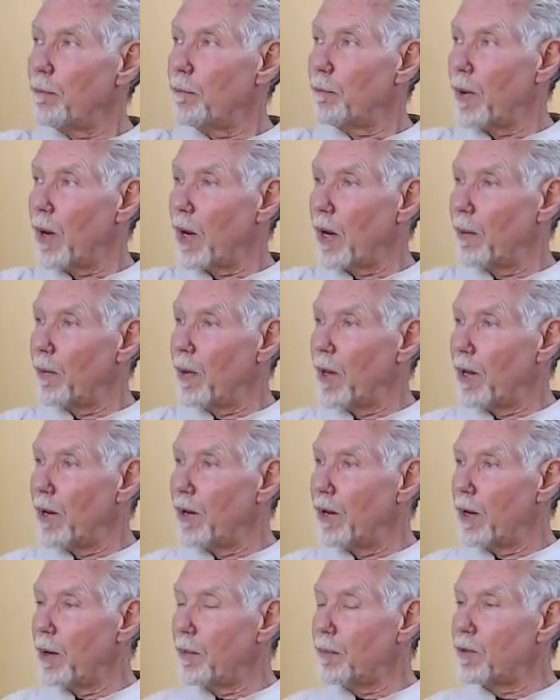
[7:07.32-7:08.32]
Bottom
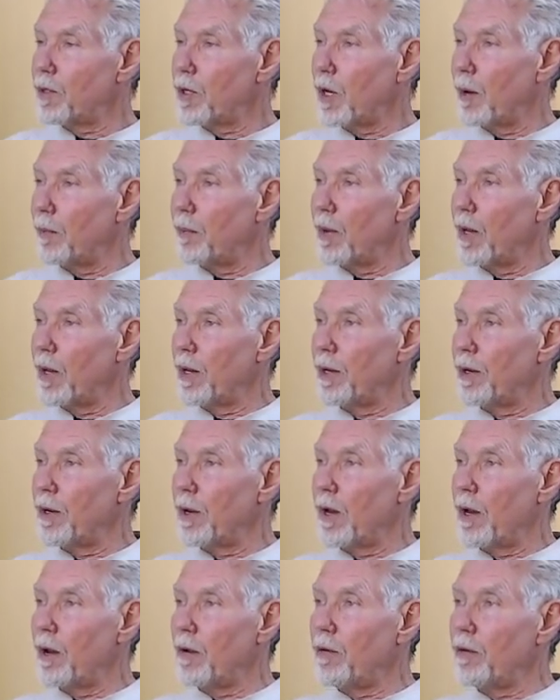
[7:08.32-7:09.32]
hand up, top hand
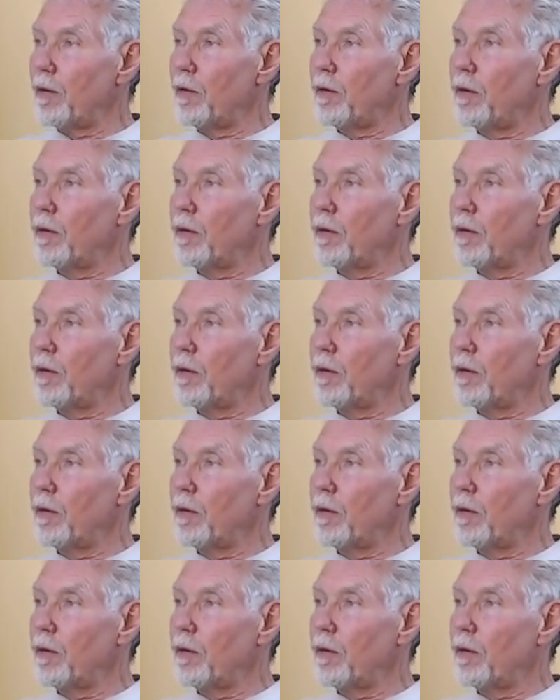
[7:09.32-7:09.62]
down.